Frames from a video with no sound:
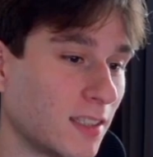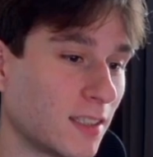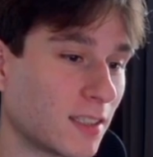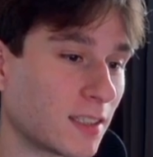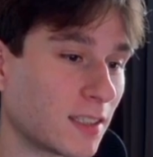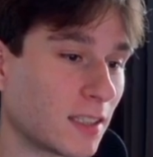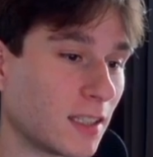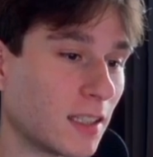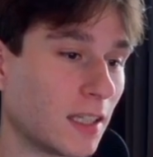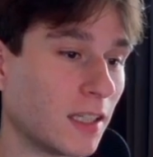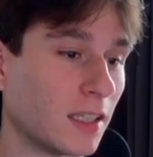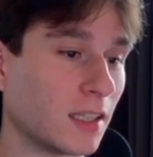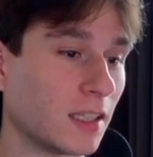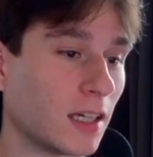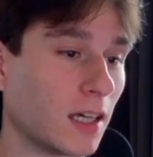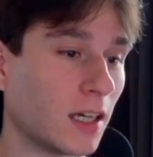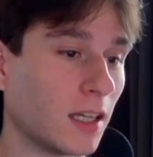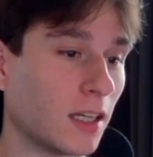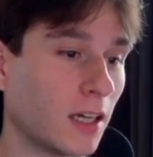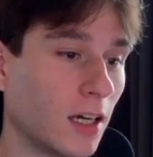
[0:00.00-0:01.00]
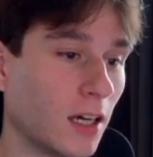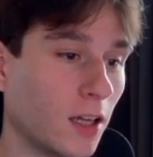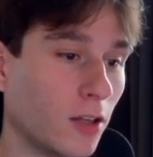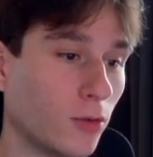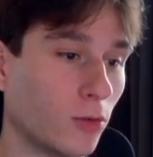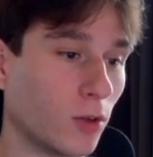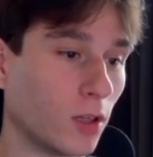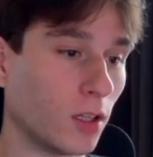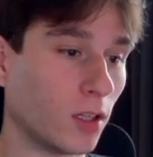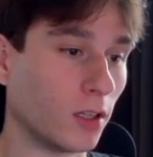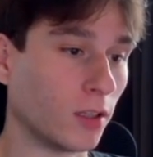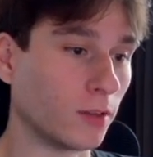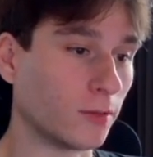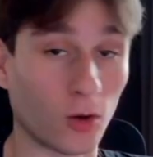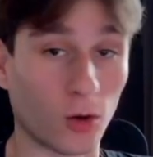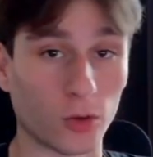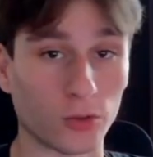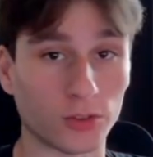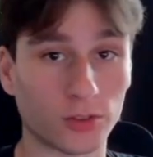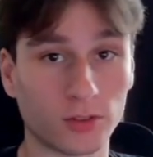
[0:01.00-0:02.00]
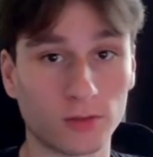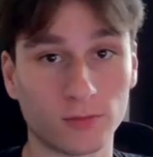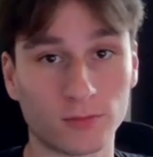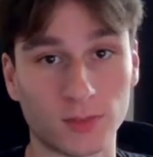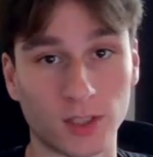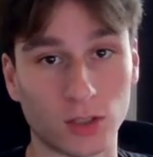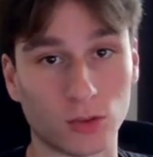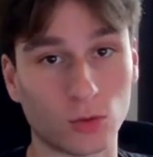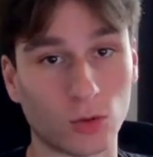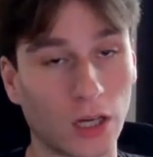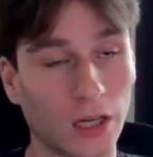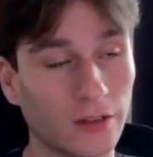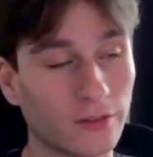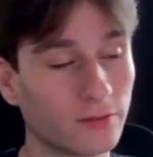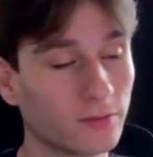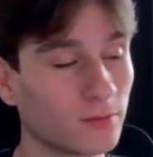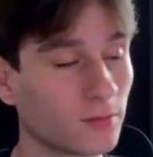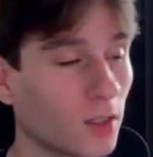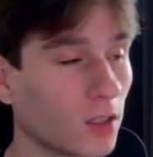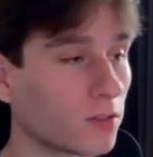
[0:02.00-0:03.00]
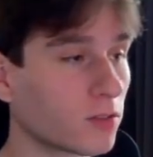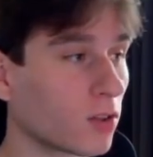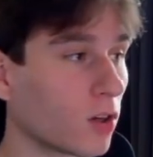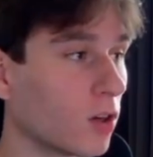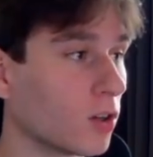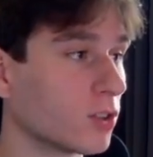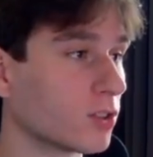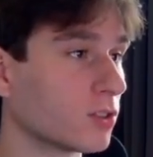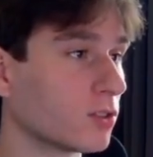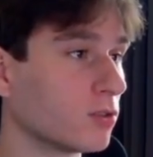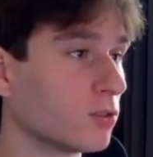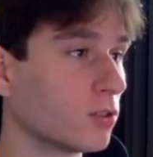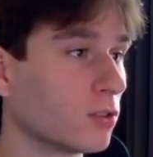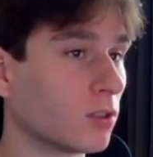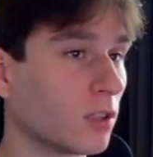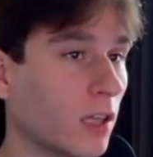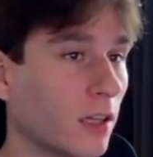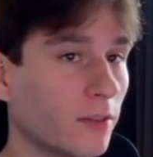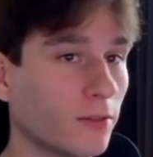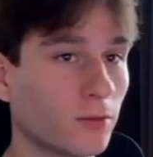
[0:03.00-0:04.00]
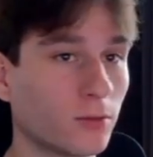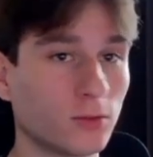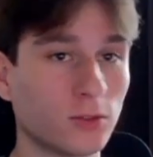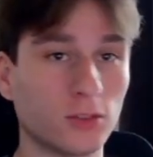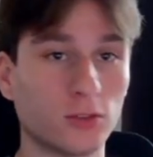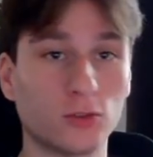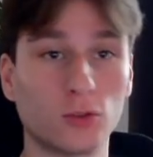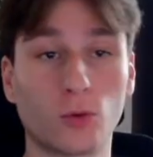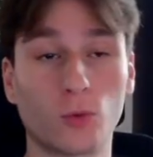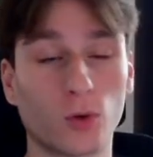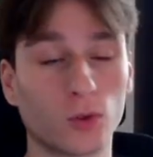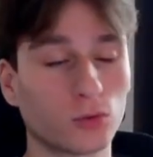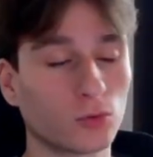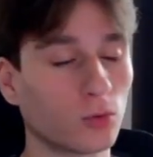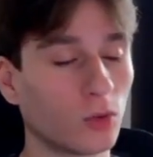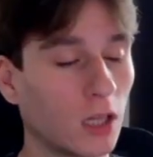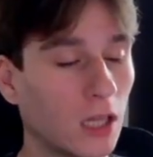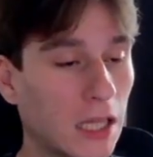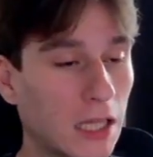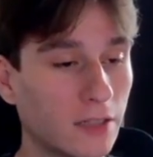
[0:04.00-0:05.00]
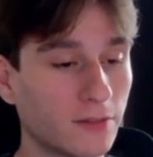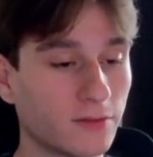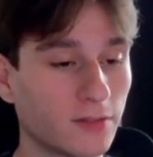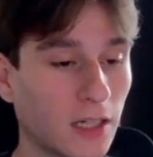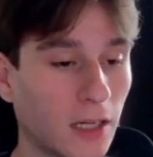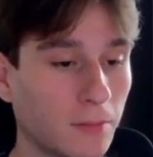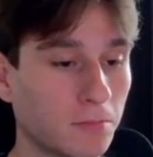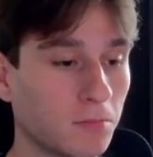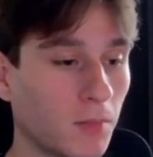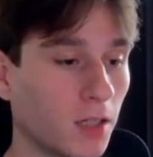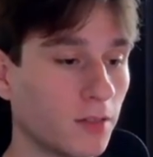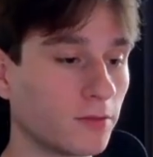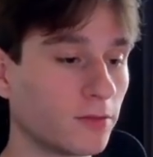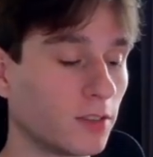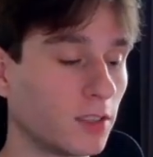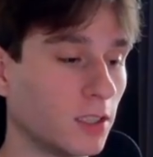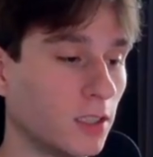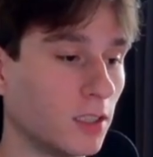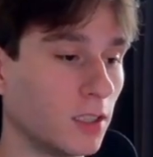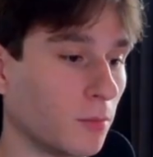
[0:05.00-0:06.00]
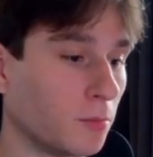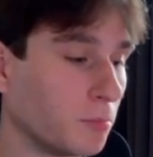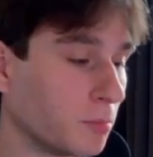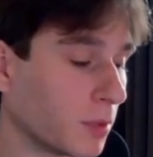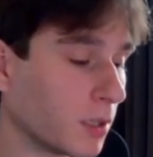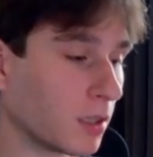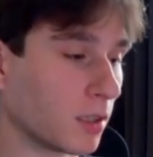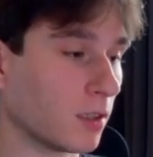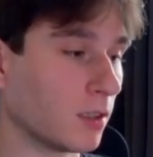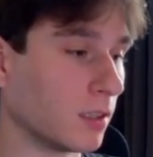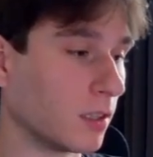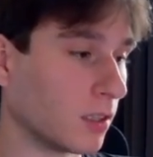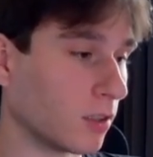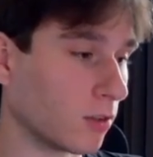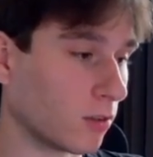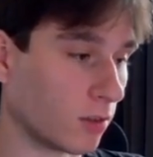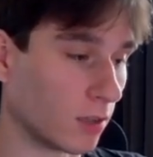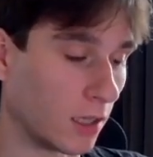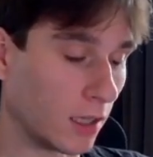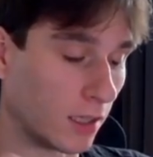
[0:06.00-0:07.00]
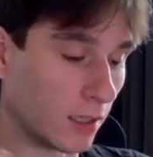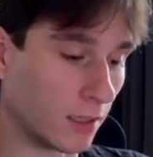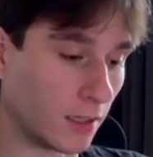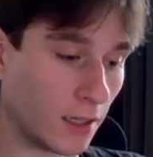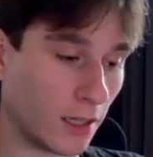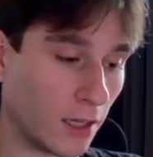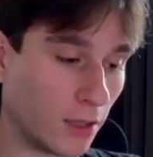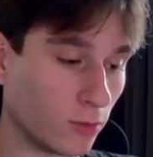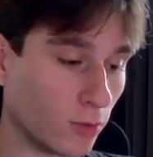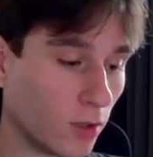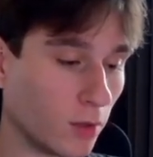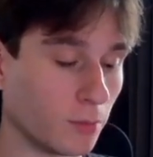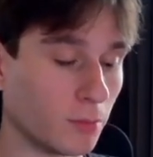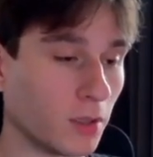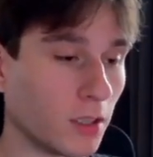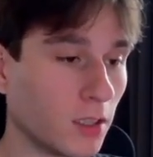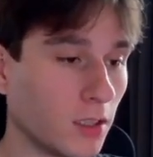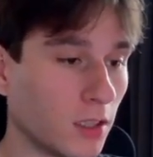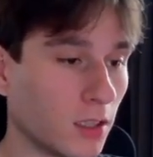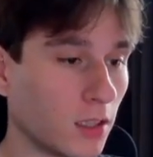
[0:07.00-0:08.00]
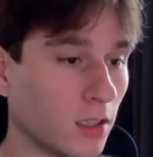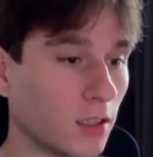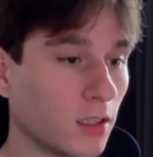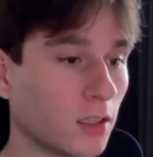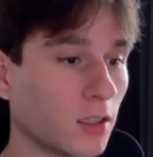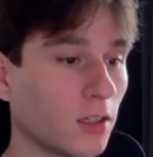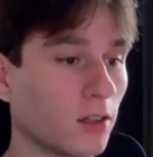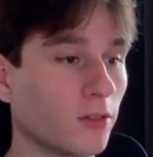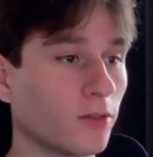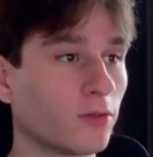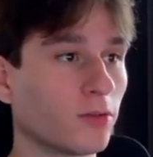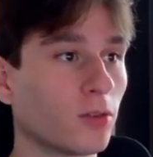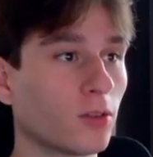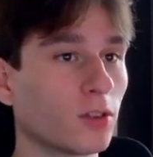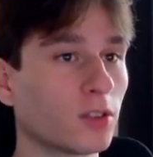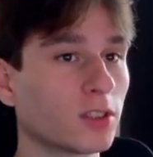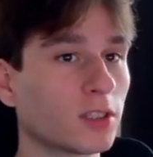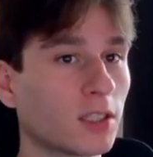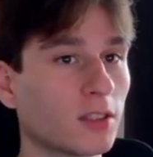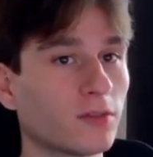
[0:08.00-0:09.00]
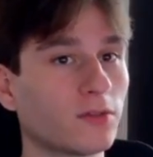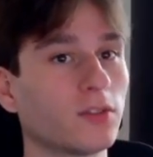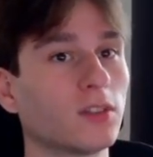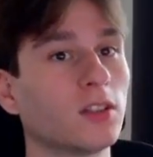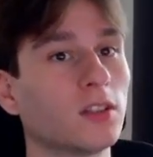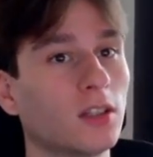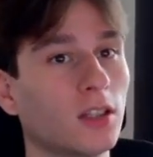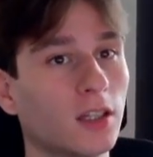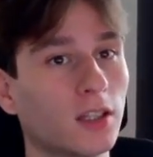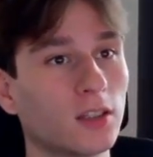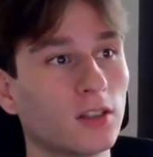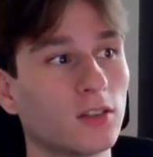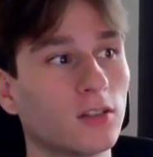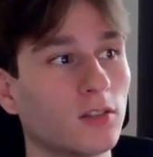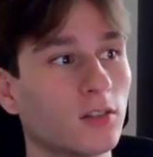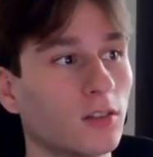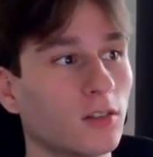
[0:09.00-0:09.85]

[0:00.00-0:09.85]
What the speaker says: is like an annual cost that you have. Of course, you don't want to have a monthly billing or a annual billing for something that